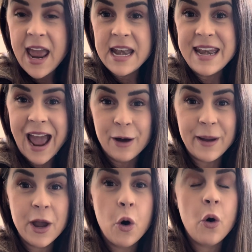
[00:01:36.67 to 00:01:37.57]
Now
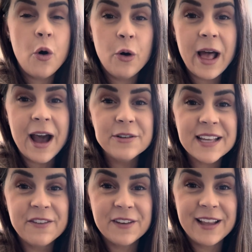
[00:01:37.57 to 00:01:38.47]
my whole house
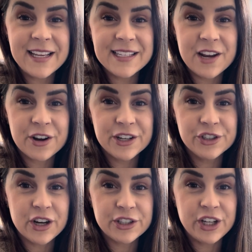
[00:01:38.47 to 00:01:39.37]
I feel like is under
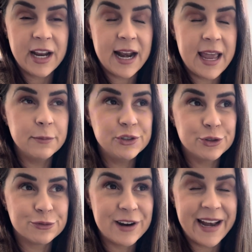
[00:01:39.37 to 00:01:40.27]
construction and I am
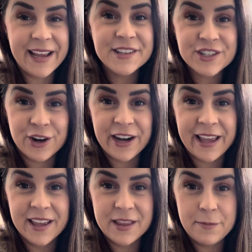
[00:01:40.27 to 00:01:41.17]
dreading
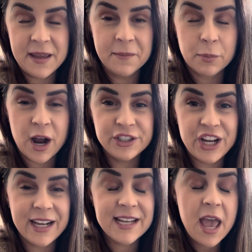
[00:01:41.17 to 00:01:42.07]
starting the beam
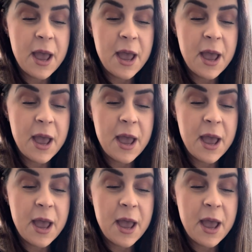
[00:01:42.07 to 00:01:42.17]
project.